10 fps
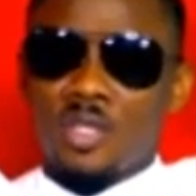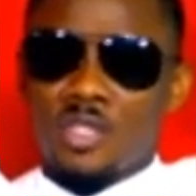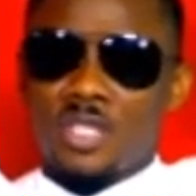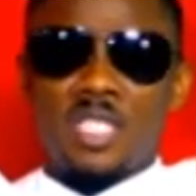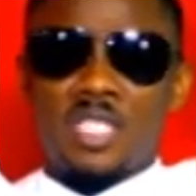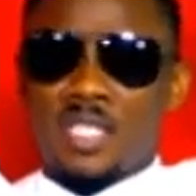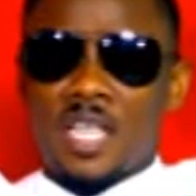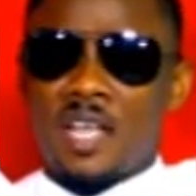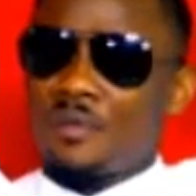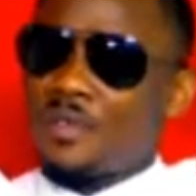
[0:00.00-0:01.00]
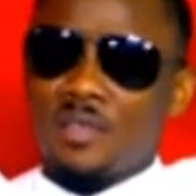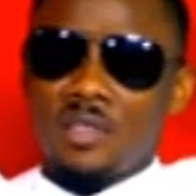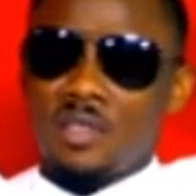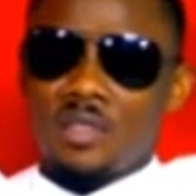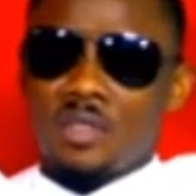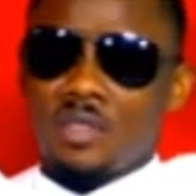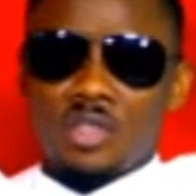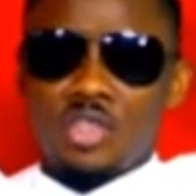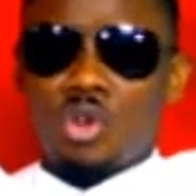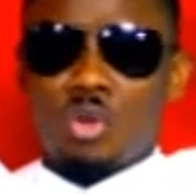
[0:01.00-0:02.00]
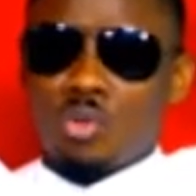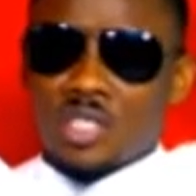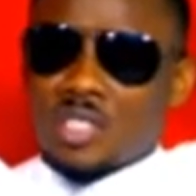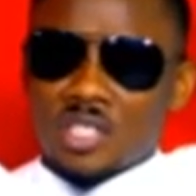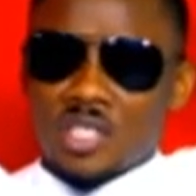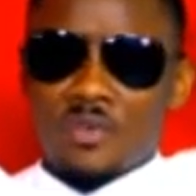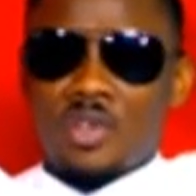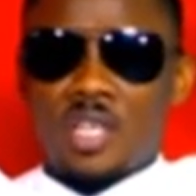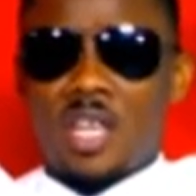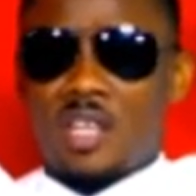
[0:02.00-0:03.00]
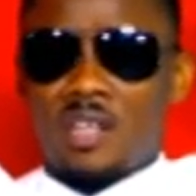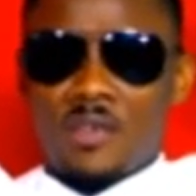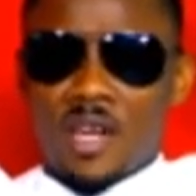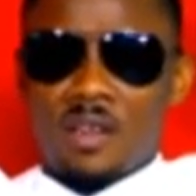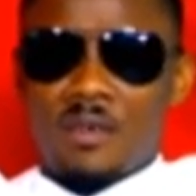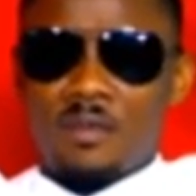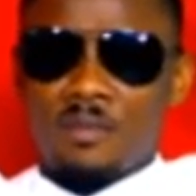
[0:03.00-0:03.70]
She deserves, what she's even getting right now.